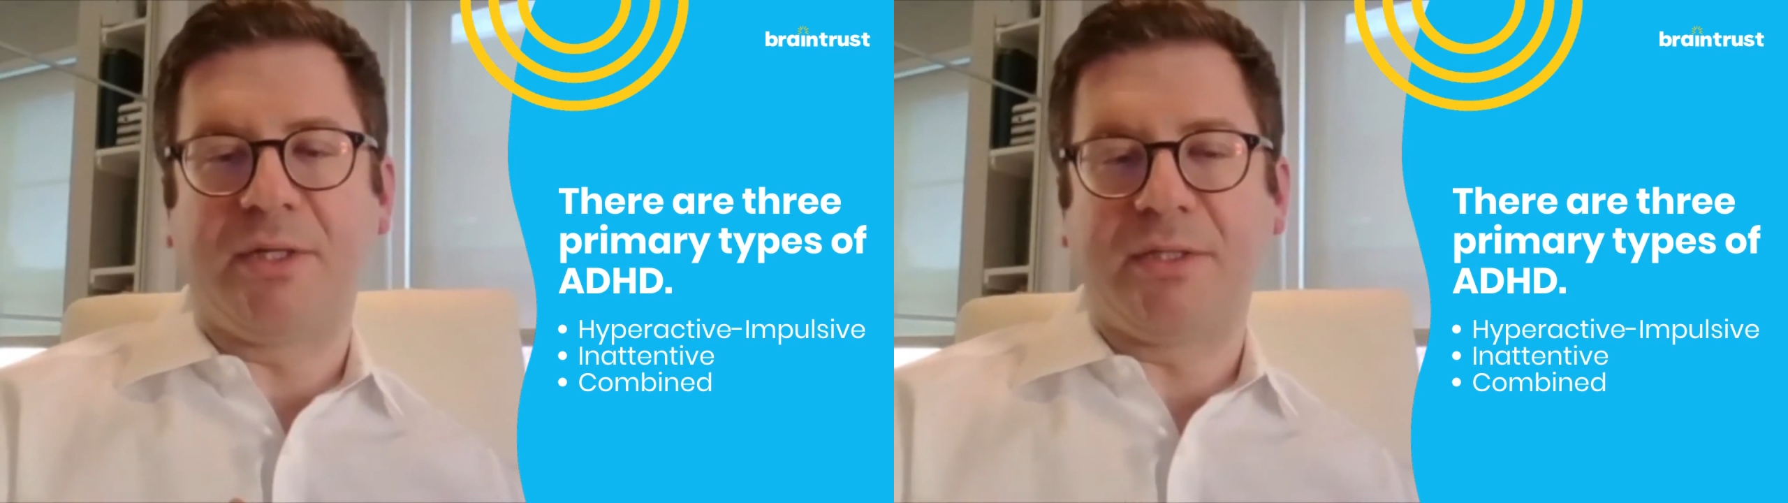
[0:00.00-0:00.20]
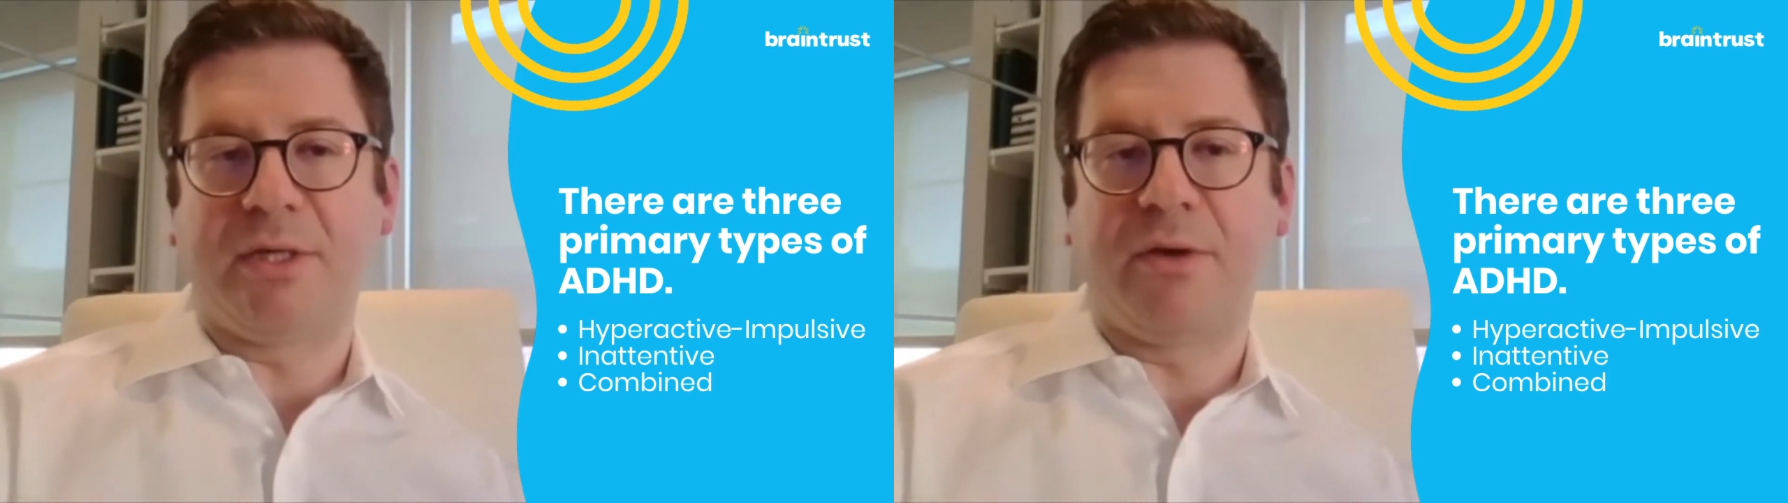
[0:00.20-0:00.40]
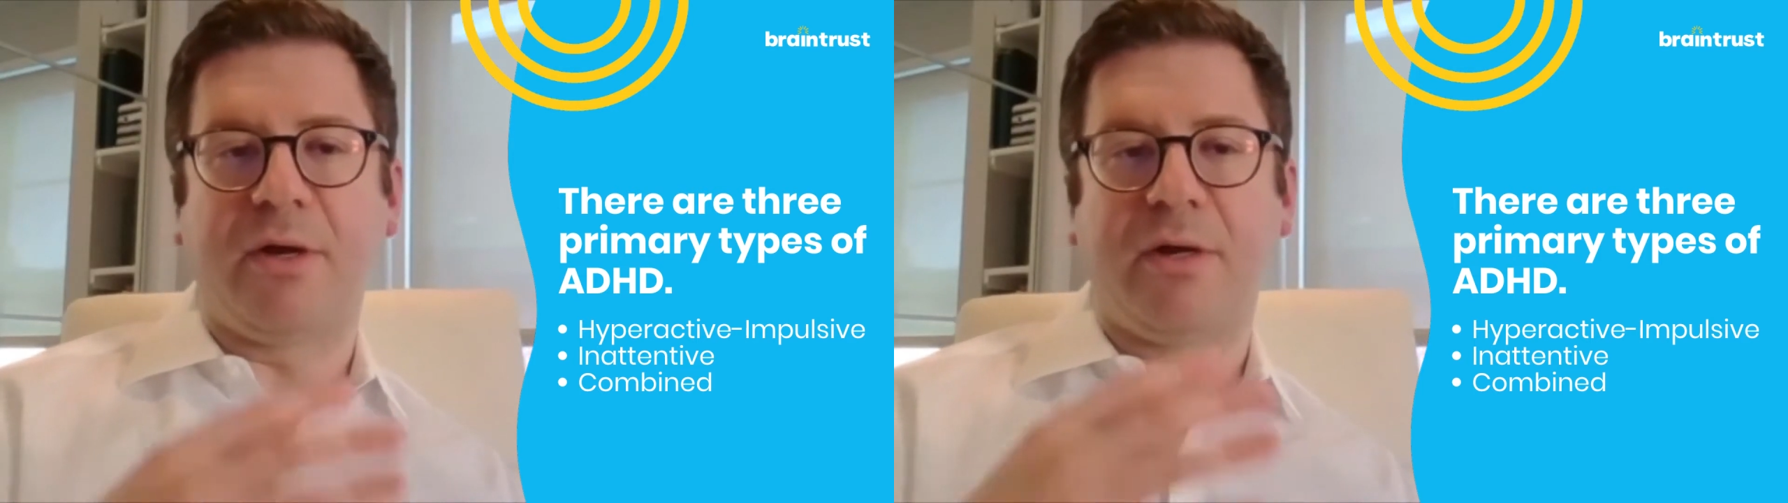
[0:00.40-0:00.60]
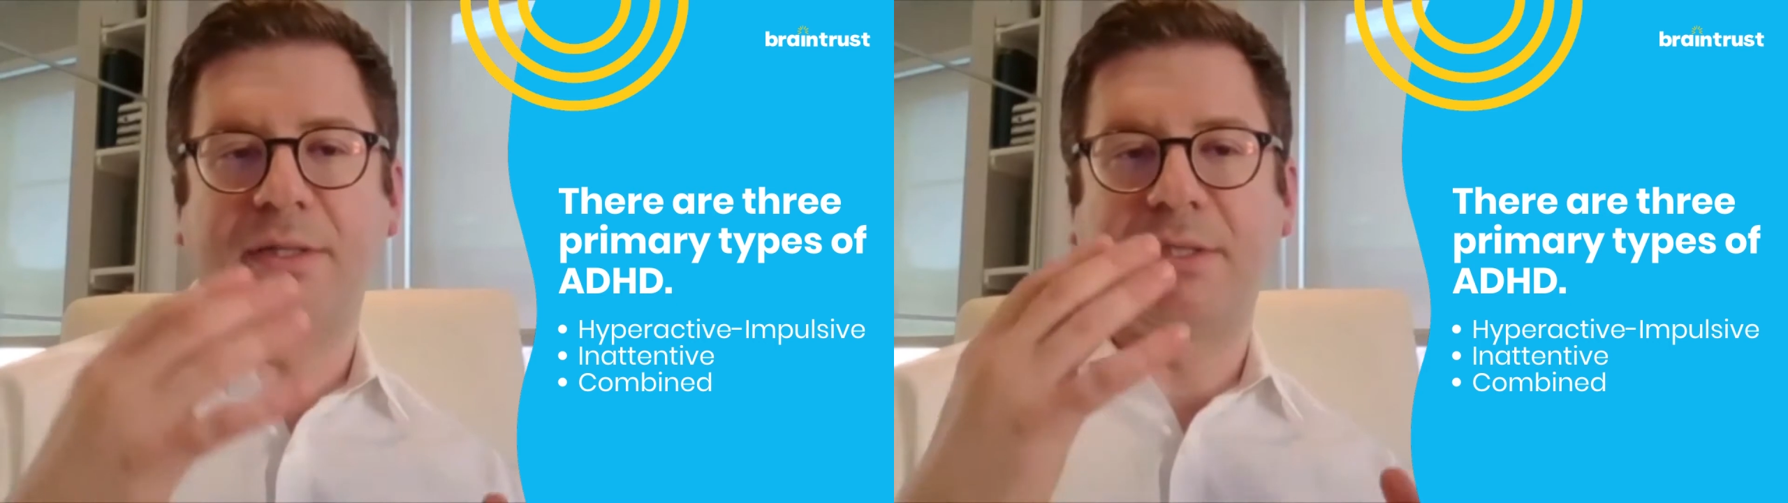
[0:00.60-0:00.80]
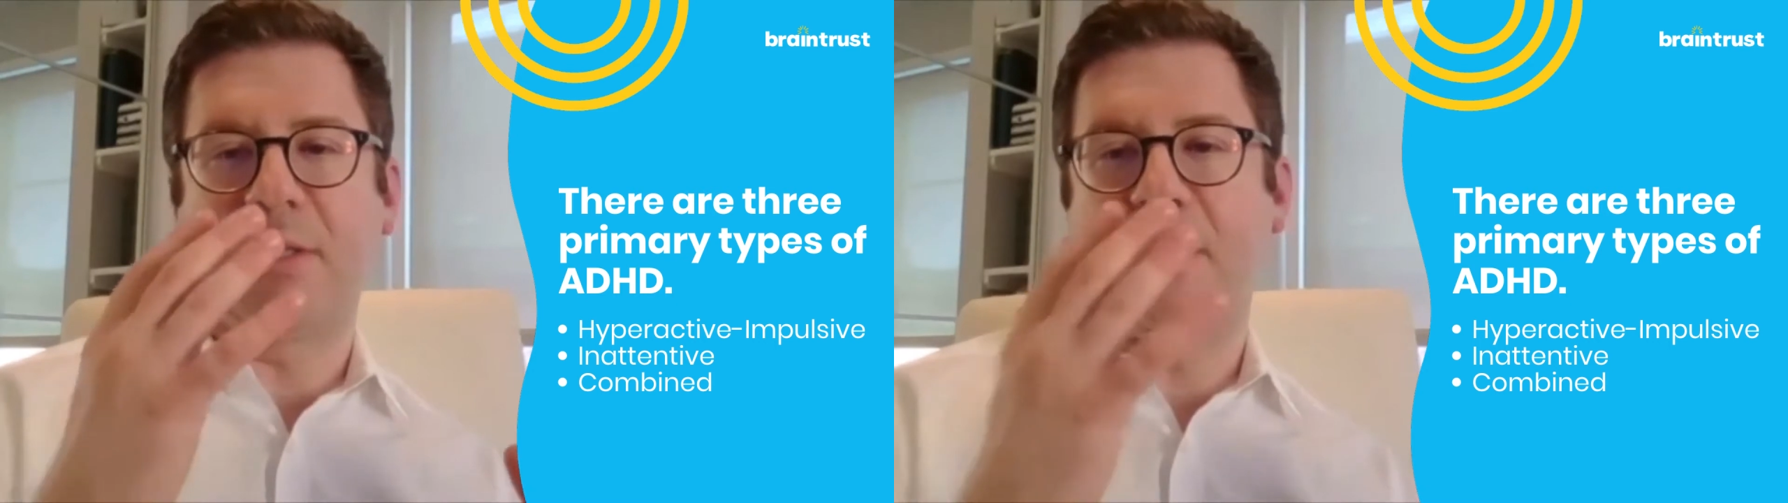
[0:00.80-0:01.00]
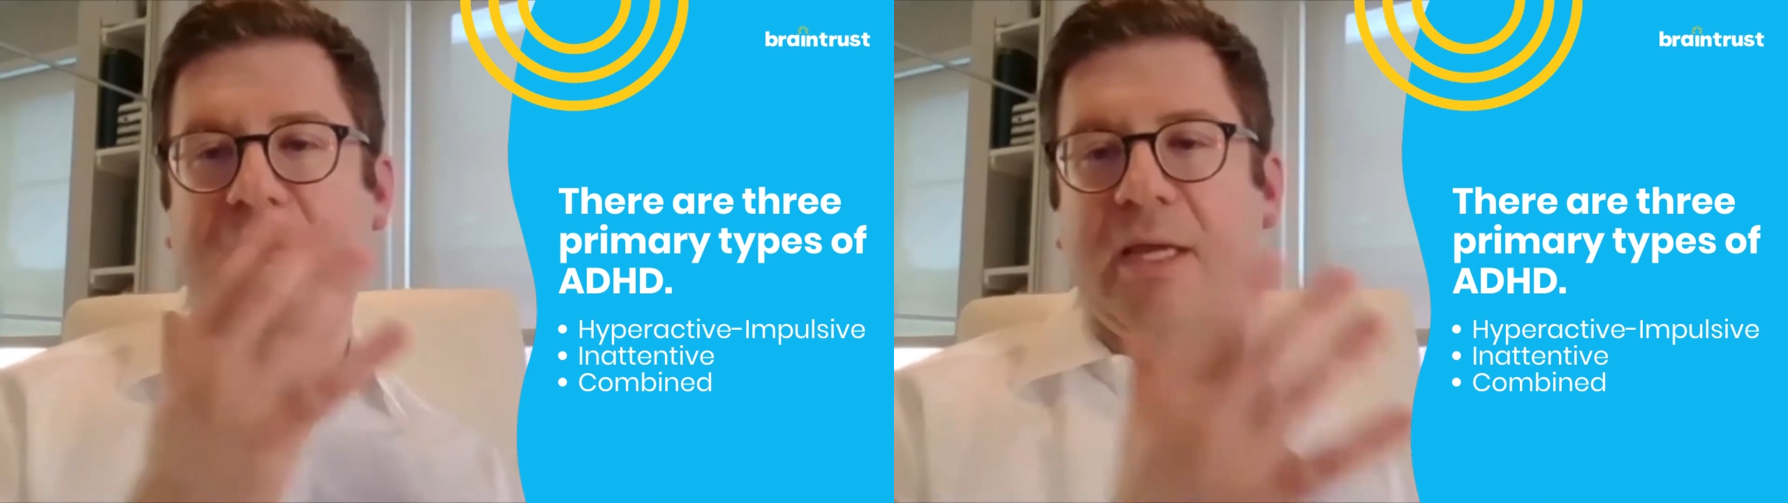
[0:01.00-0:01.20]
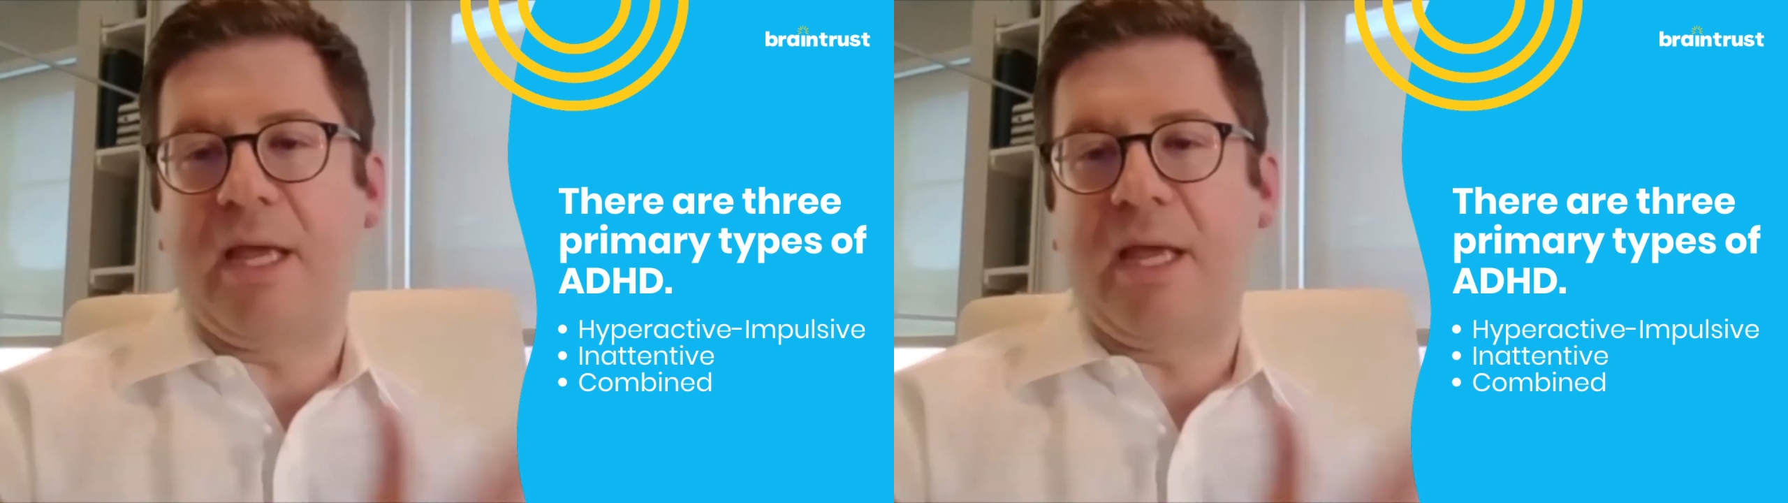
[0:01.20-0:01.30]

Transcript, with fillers: So there's the